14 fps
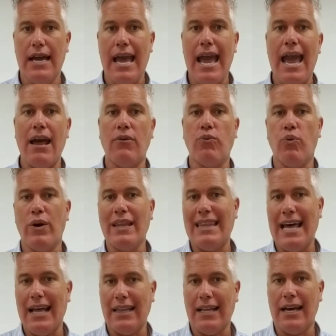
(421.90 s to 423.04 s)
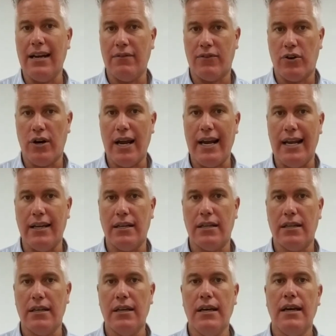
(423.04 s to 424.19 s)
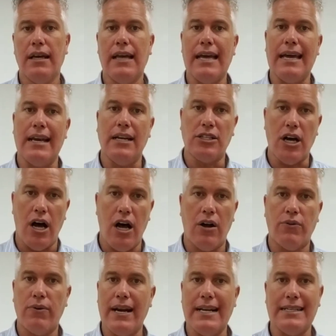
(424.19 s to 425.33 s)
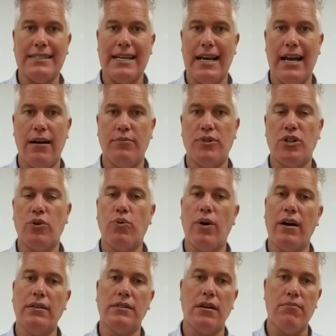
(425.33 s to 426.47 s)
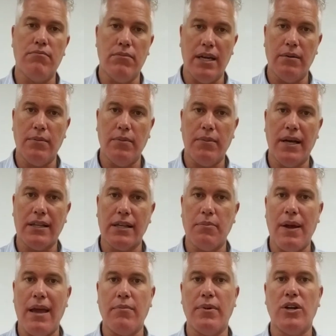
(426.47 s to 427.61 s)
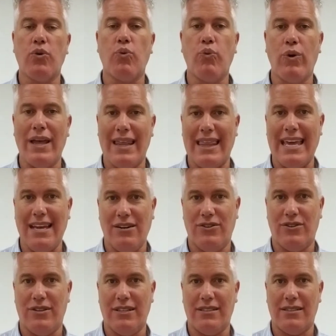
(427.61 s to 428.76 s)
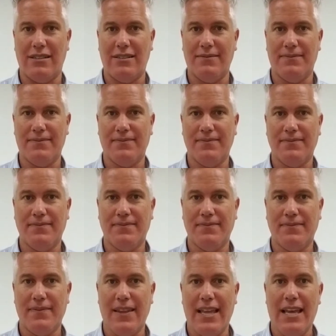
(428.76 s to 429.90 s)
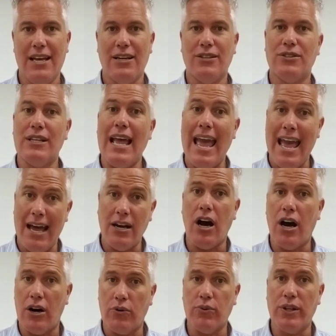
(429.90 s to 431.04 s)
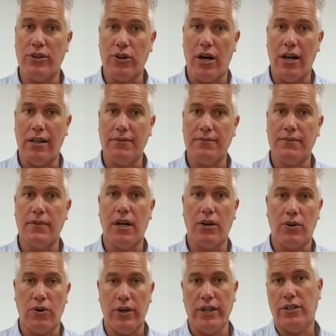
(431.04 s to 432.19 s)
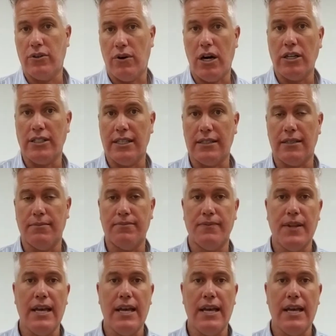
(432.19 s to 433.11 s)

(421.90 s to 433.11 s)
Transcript: And with that line of credit, it is already set up to where it's a minimum monthly payment with interest and auto withdrawal according to our system.